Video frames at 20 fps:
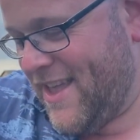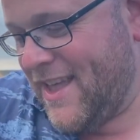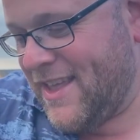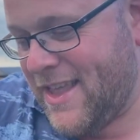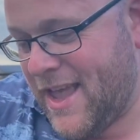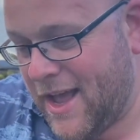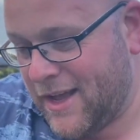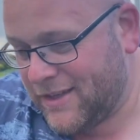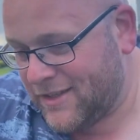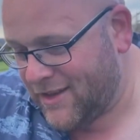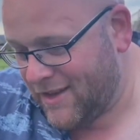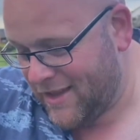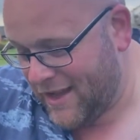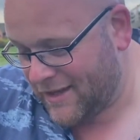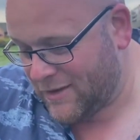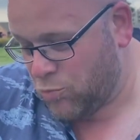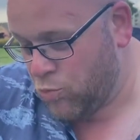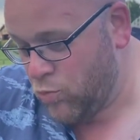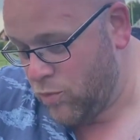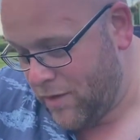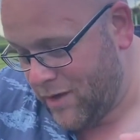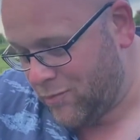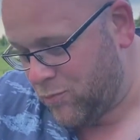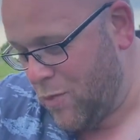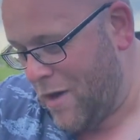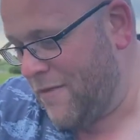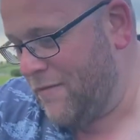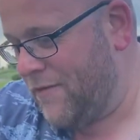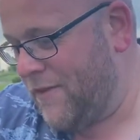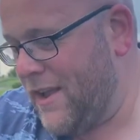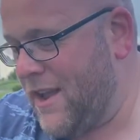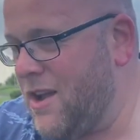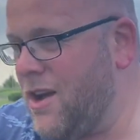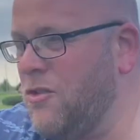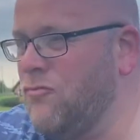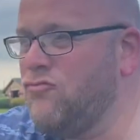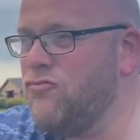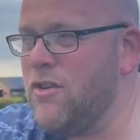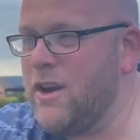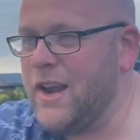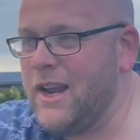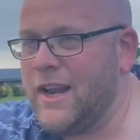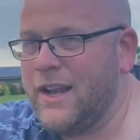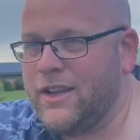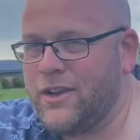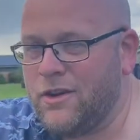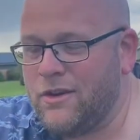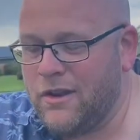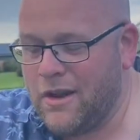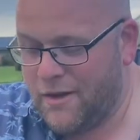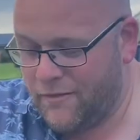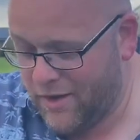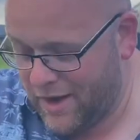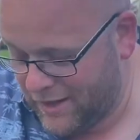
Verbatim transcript: Yeah, so that's one thing I really do love. I